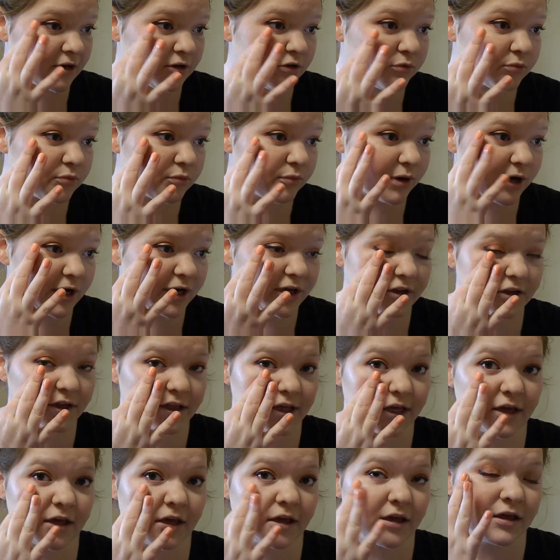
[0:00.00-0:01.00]
you
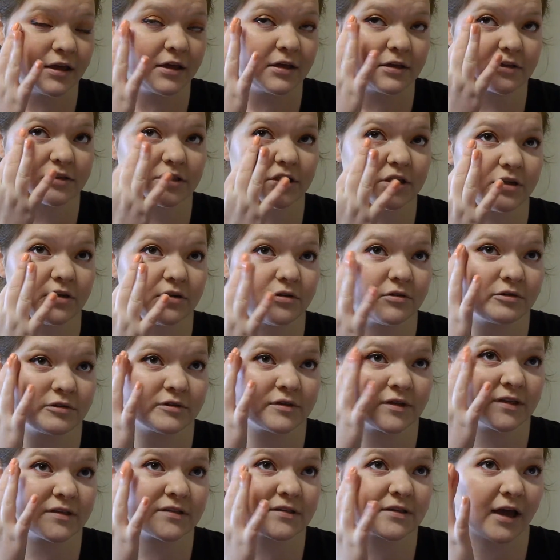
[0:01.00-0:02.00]
really, to use
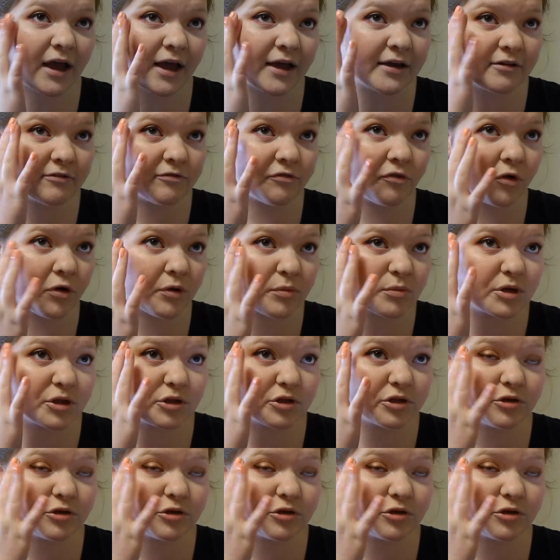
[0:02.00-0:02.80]
this kind of formula,